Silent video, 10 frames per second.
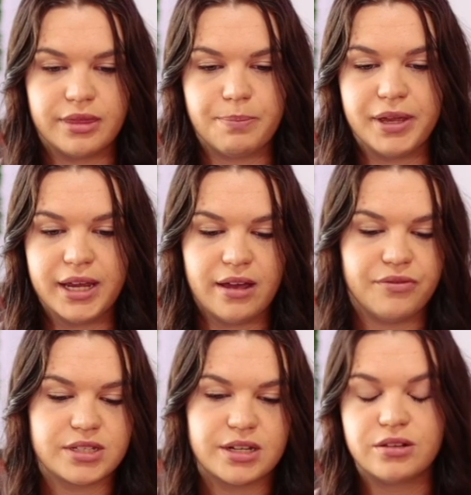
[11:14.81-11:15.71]
The
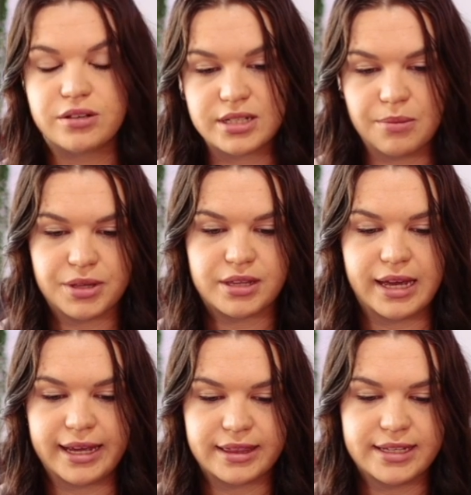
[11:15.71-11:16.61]
PDF is going to look something
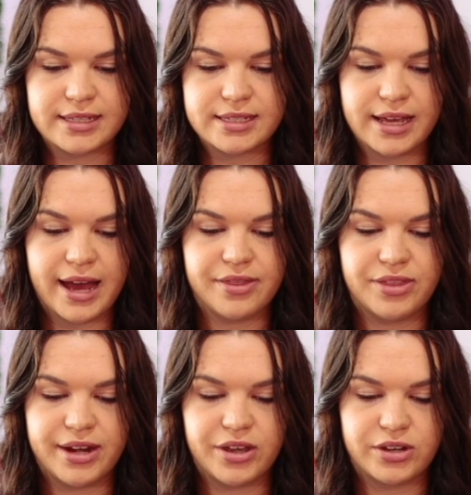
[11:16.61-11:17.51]
like this, and
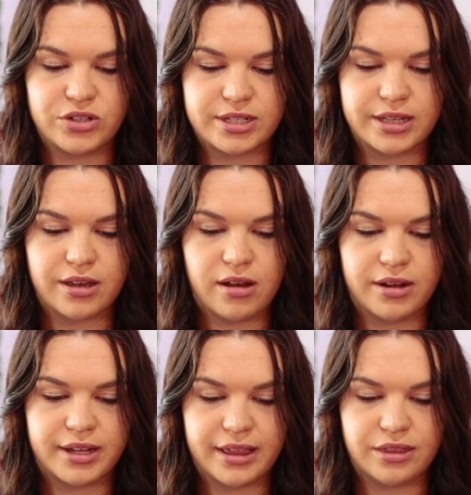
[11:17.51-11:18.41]
then you can just click
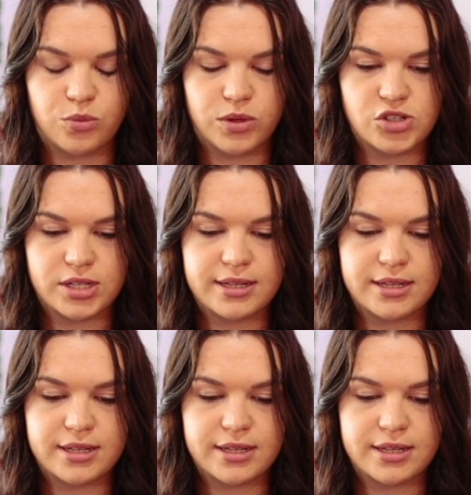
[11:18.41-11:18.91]
on get the widget